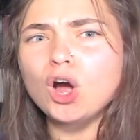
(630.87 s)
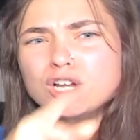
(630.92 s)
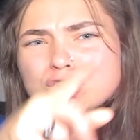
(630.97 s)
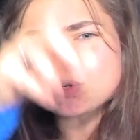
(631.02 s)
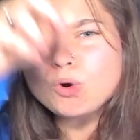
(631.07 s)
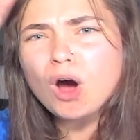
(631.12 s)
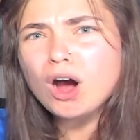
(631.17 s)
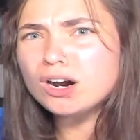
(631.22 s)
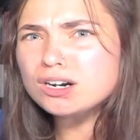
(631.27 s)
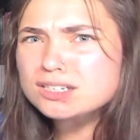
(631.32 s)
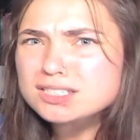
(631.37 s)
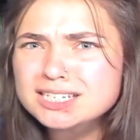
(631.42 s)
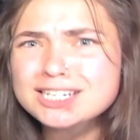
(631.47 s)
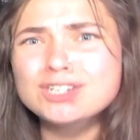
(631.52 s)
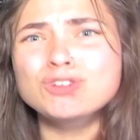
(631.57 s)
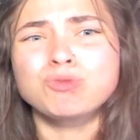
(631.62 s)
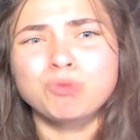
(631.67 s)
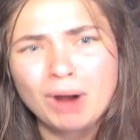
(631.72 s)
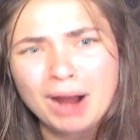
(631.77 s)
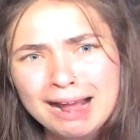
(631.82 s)
Also,
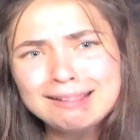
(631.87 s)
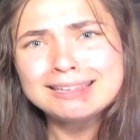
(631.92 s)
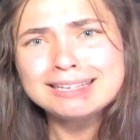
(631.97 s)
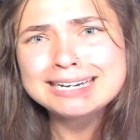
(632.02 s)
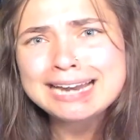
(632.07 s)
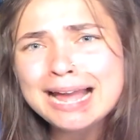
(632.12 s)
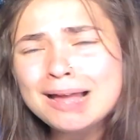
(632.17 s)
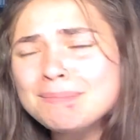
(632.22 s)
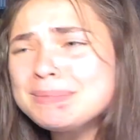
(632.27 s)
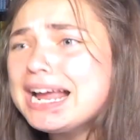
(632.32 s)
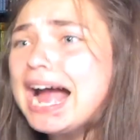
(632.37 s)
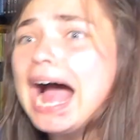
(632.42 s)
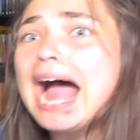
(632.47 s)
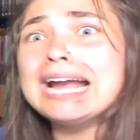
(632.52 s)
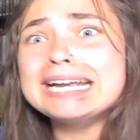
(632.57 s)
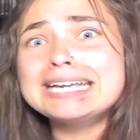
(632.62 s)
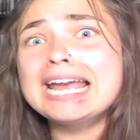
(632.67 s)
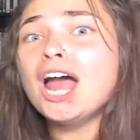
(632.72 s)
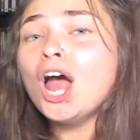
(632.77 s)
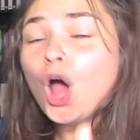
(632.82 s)
Arzy growling at
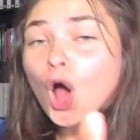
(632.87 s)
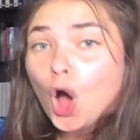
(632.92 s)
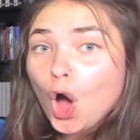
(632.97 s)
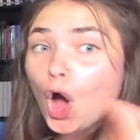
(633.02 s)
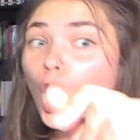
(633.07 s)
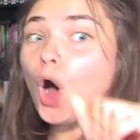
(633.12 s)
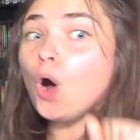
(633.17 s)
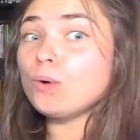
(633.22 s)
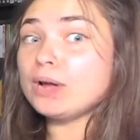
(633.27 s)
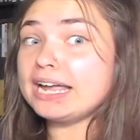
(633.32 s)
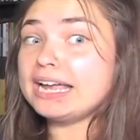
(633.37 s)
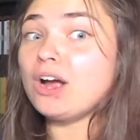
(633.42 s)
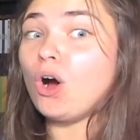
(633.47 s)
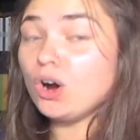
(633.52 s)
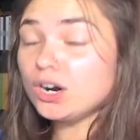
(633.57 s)
me?